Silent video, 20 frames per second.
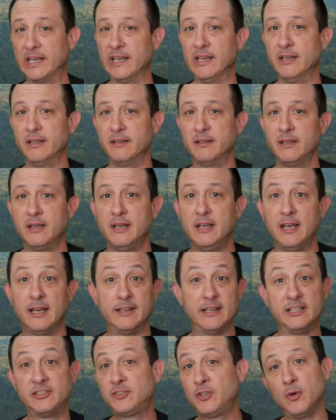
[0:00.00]
again,
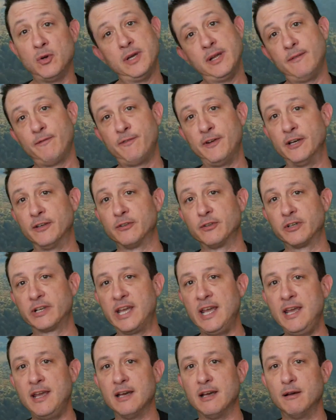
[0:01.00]
and they still hadn't found their
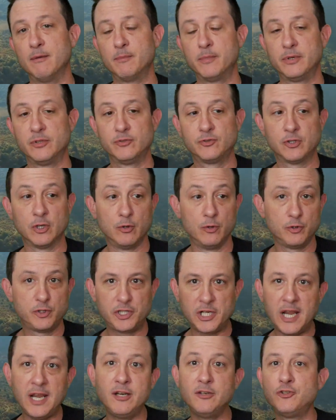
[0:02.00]
camp. So
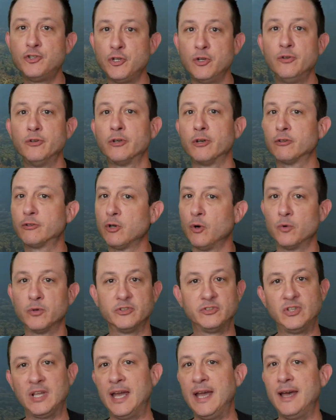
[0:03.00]
Shane Jr. told
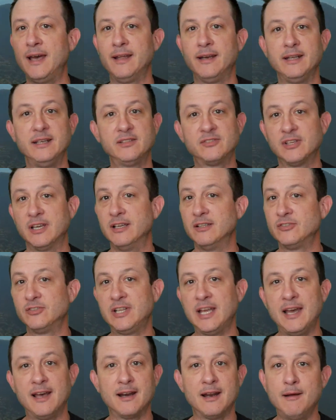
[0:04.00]
his dad, he says,
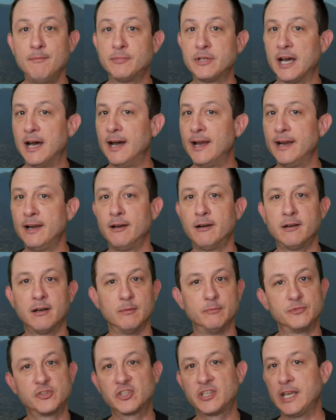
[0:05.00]
Dad, I'm
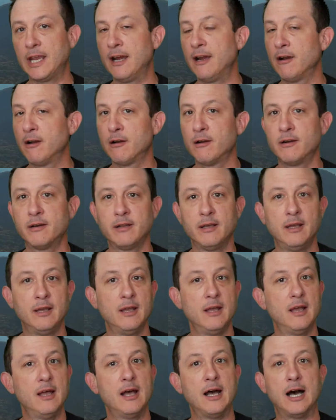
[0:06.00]
tired, I'm scared,
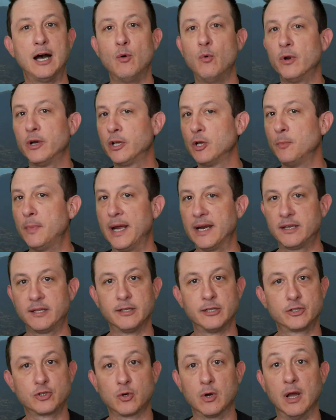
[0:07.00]
I want to go back
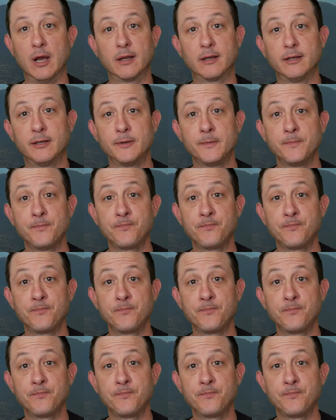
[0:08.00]
to the truck.